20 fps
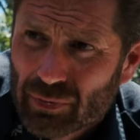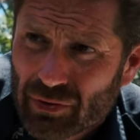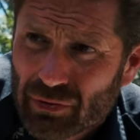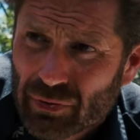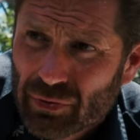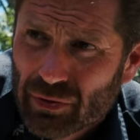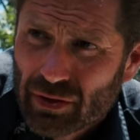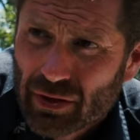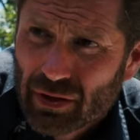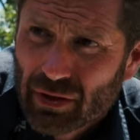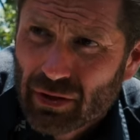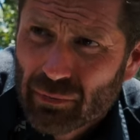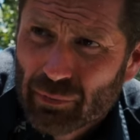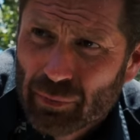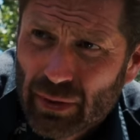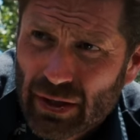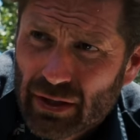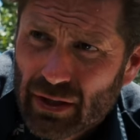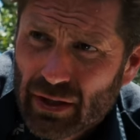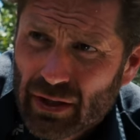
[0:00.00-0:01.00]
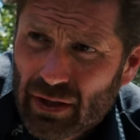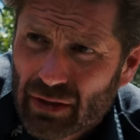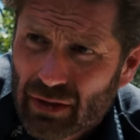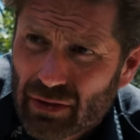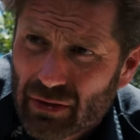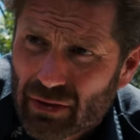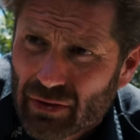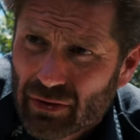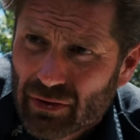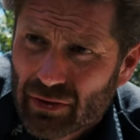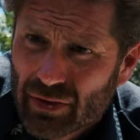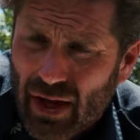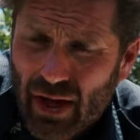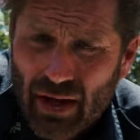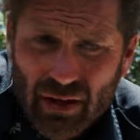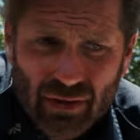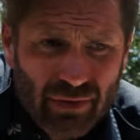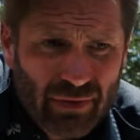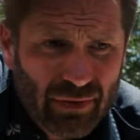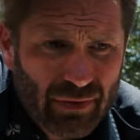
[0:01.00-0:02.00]
between Biggie and
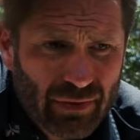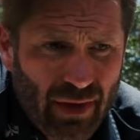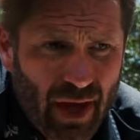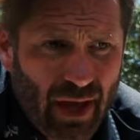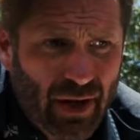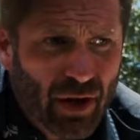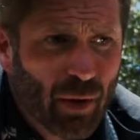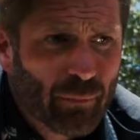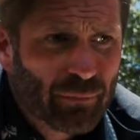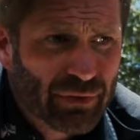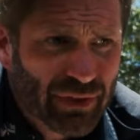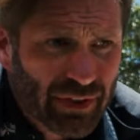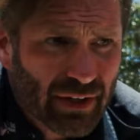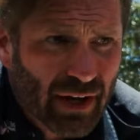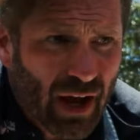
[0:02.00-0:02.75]
that that Humpty